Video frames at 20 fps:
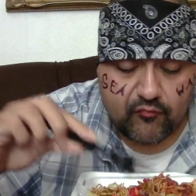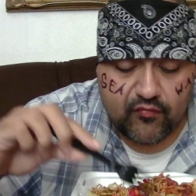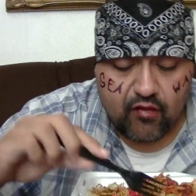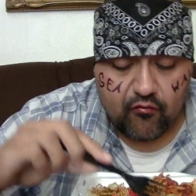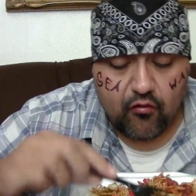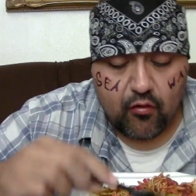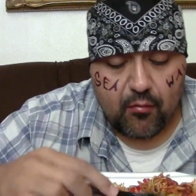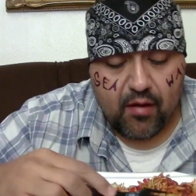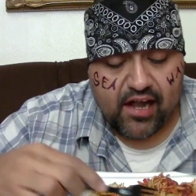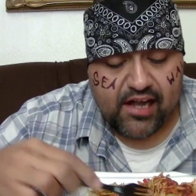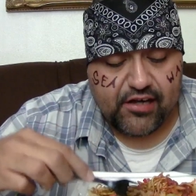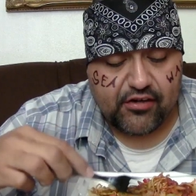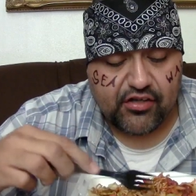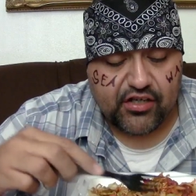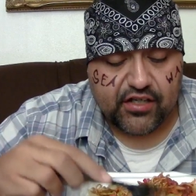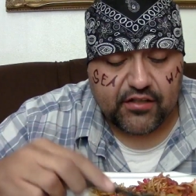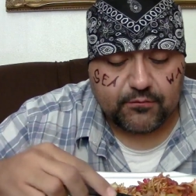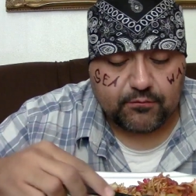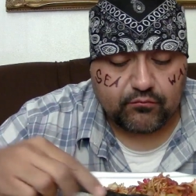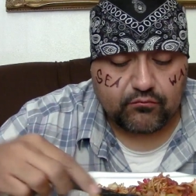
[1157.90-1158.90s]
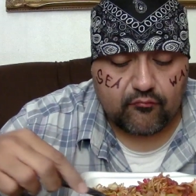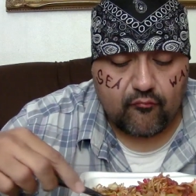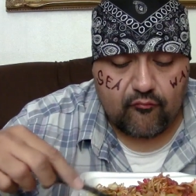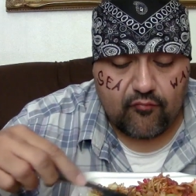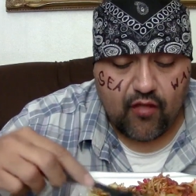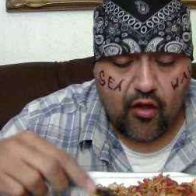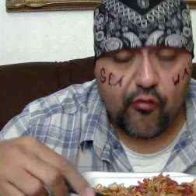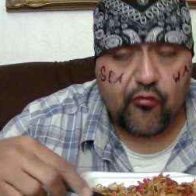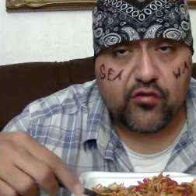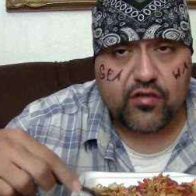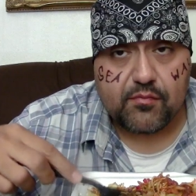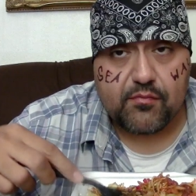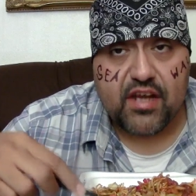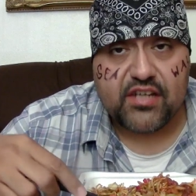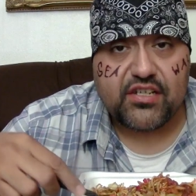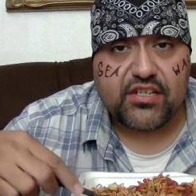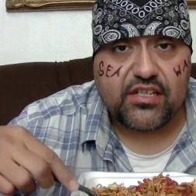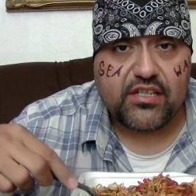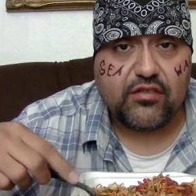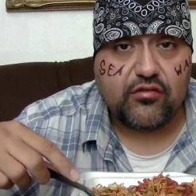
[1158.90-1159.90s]
from my area who's
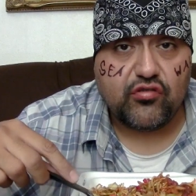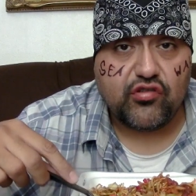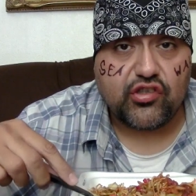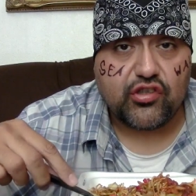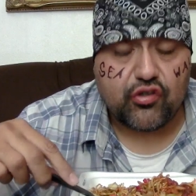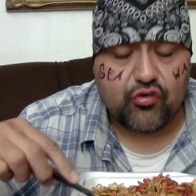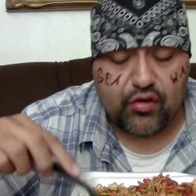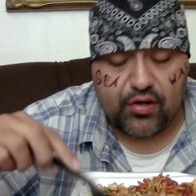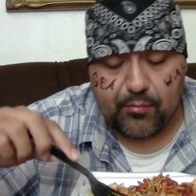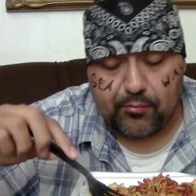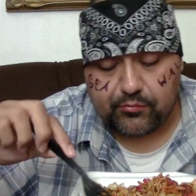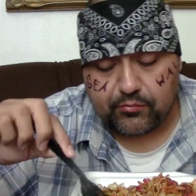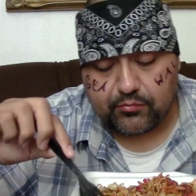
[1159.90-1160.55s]
Mexican, who's a crip.